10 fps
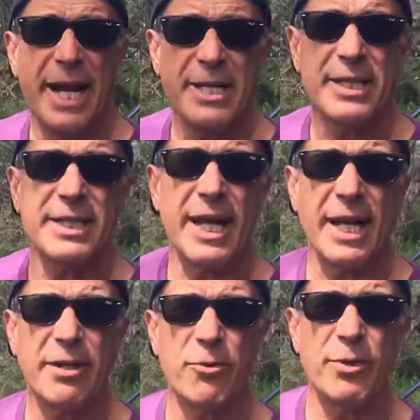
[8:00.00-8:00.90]
you
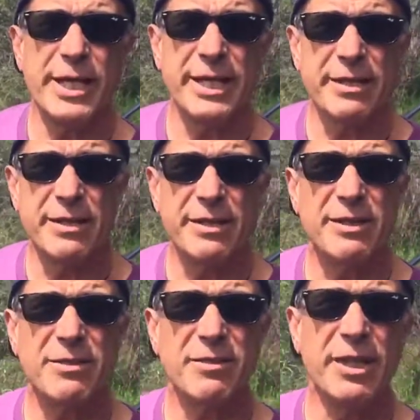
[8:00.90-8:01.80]
start reading it
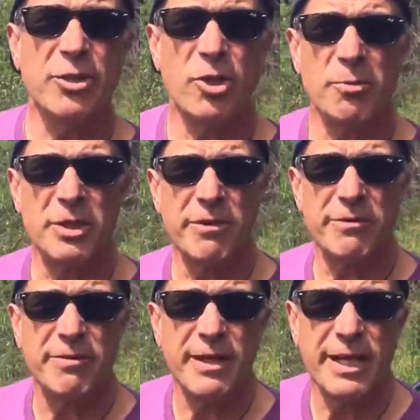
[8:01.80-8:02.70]
in terms
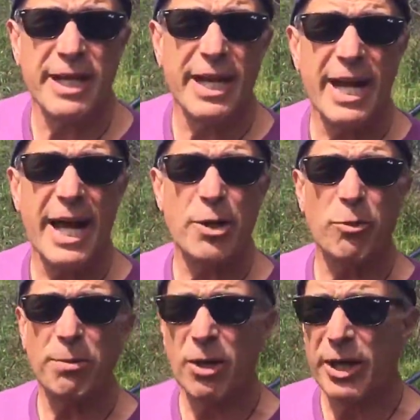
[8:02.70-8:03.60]
of how to
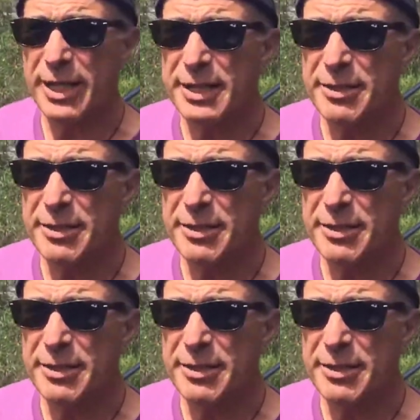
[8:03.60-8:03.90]
apply it.